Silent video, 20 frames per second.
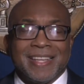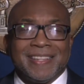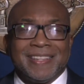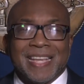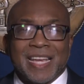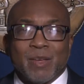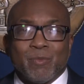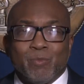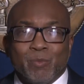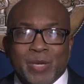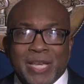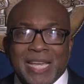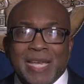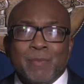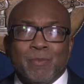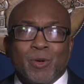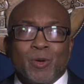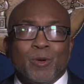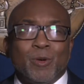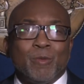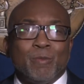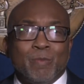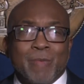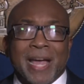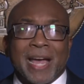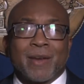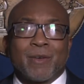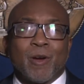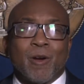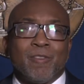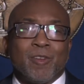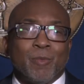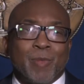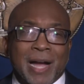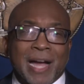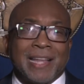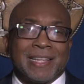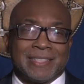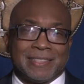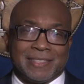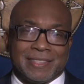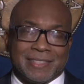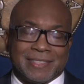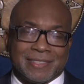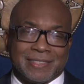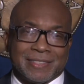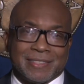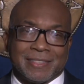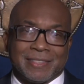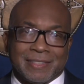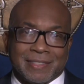that people matter over politics.